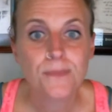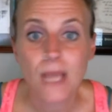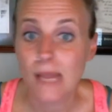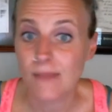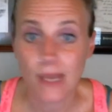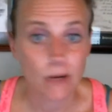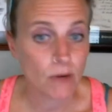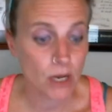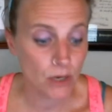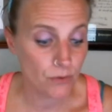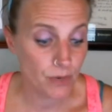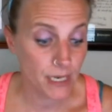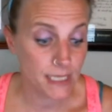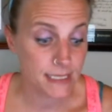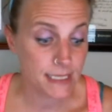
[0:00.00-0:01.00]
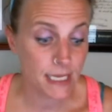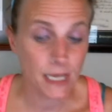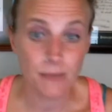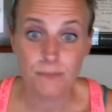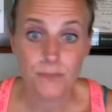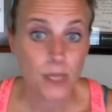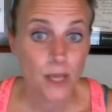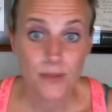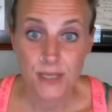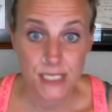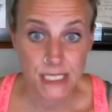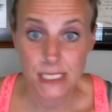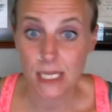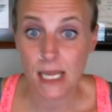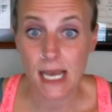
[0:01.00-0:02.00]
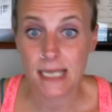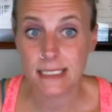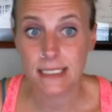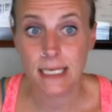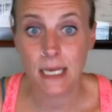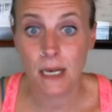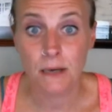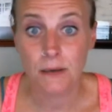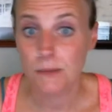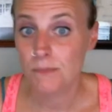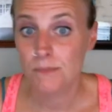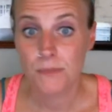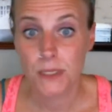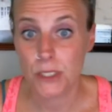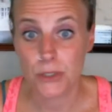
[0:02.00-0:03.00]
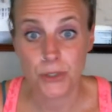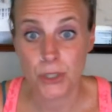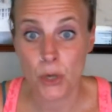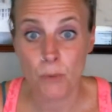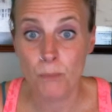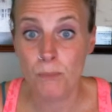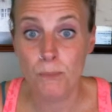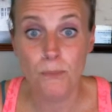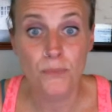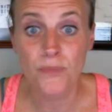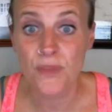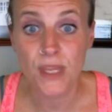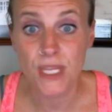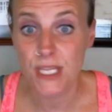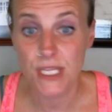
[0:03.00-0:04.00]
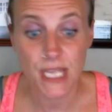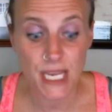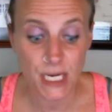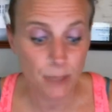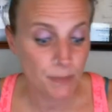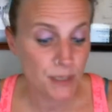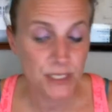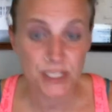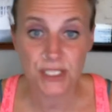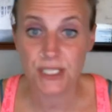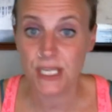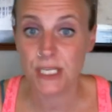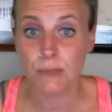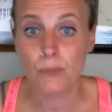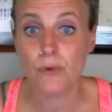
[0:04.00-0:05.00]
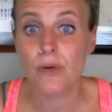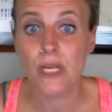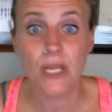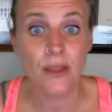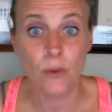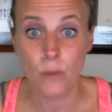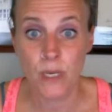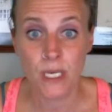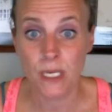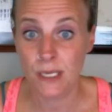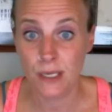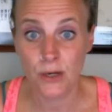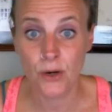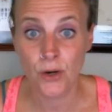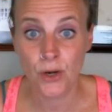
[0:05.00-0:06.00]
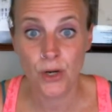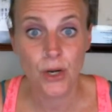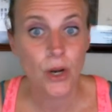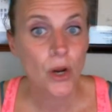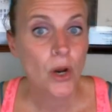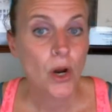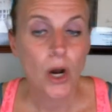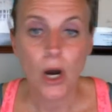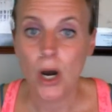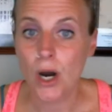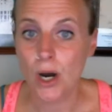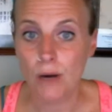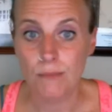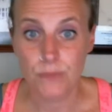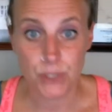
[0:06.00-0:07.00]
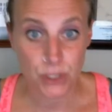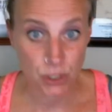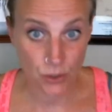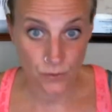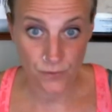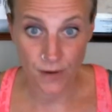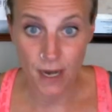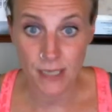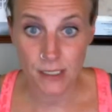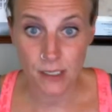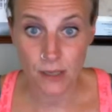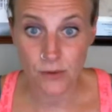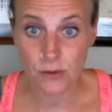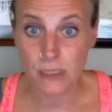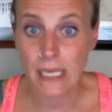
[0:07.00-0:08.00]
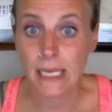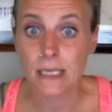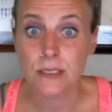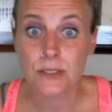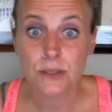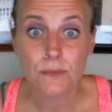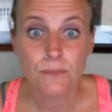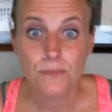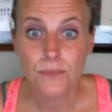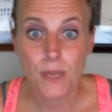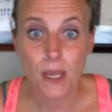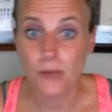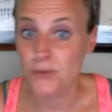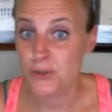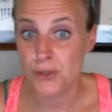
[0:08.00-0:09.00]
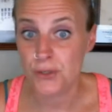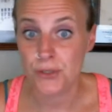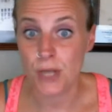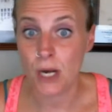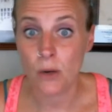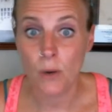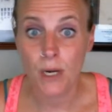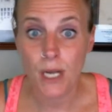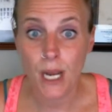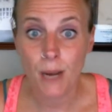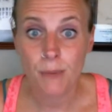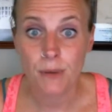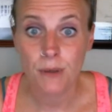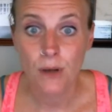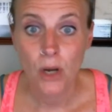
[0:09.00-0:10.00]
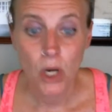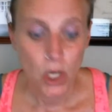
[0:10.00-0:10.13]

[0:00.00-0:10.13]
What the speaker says: And like Ronald Reagan said, this is the last stand. There's no Nina Pinta Santa Maria that we can get on to go find another land. It's just not going to happen.